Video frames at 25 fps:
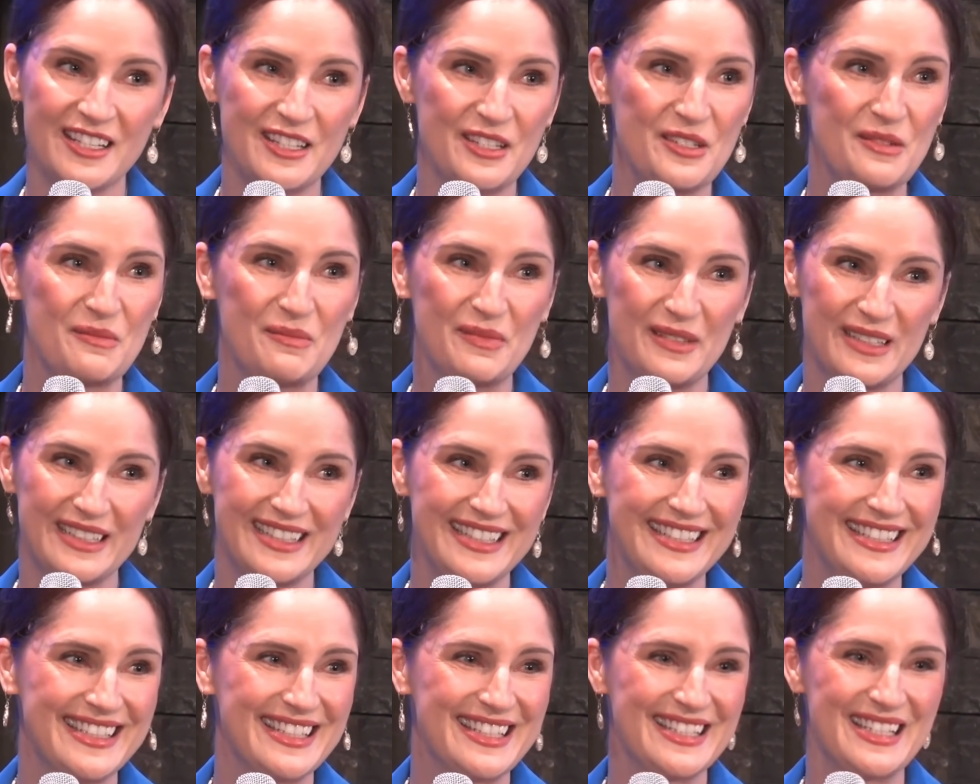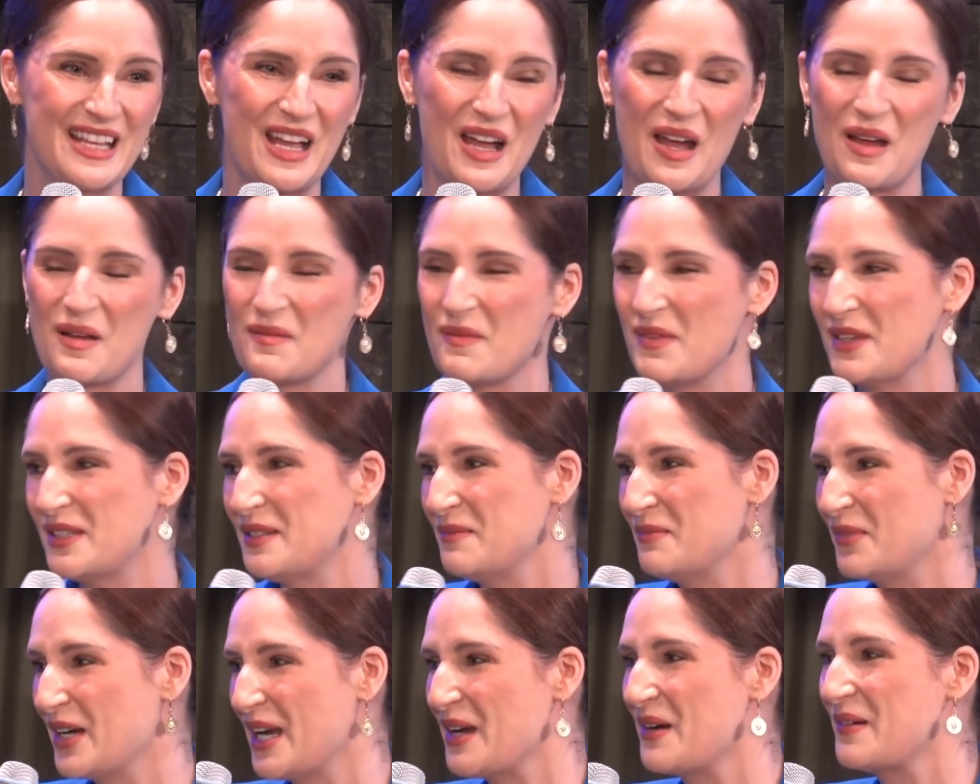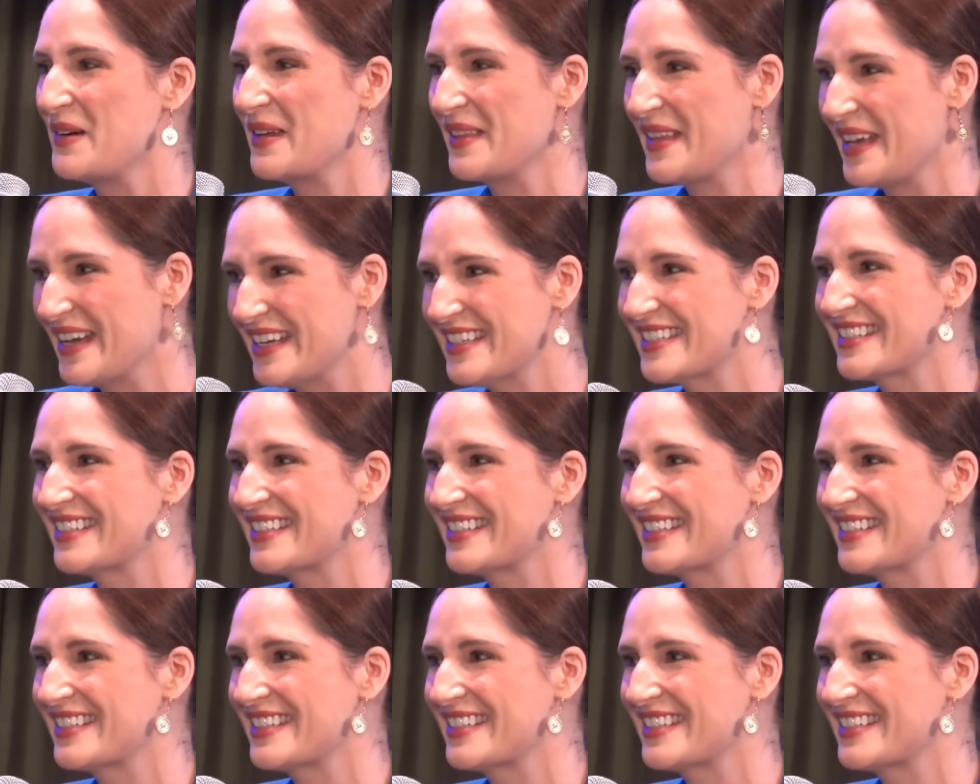so please bear with us.